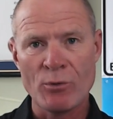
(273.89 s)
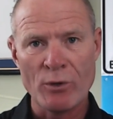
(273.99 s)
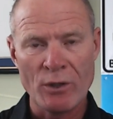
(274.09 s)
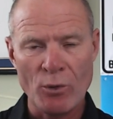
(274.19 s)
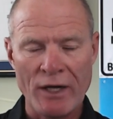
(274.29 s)

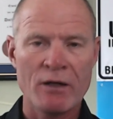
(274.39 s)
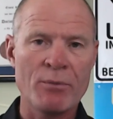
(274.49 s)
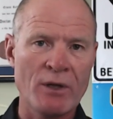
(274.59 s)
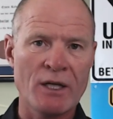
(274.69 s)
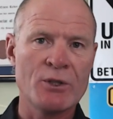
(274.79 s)
When it went out of
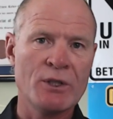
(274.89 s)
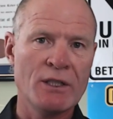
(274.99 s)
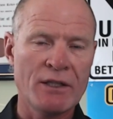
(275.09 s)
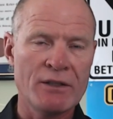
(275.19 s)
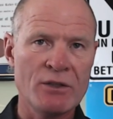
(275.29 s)
production in
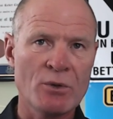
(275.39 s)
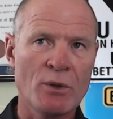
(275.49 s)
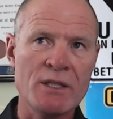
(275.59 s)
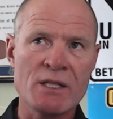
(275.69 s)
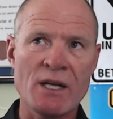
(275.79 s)

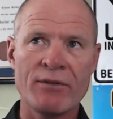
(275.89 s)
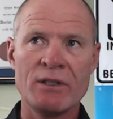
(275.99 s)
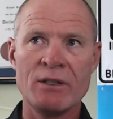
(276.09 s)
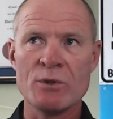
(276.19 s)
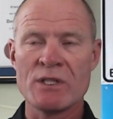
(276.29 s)
1927,
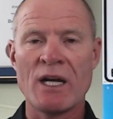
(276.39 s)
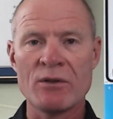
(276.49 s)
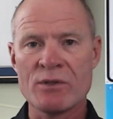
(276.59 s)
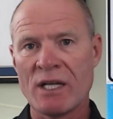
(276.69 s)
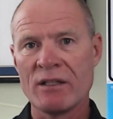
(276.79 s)
it was now
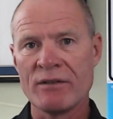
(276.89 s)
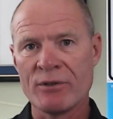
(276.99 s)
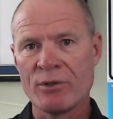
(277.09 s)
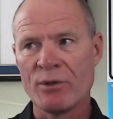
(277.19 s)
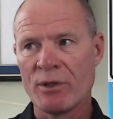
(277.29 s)
selling for
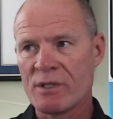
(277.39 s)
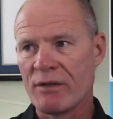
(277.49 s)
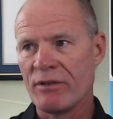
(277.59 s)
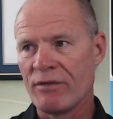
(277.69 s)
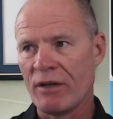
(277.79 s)

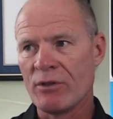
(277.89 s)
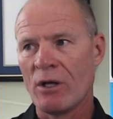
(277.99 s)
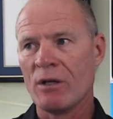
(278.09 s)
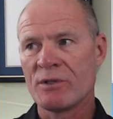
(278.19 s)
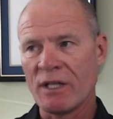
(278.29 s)
$275.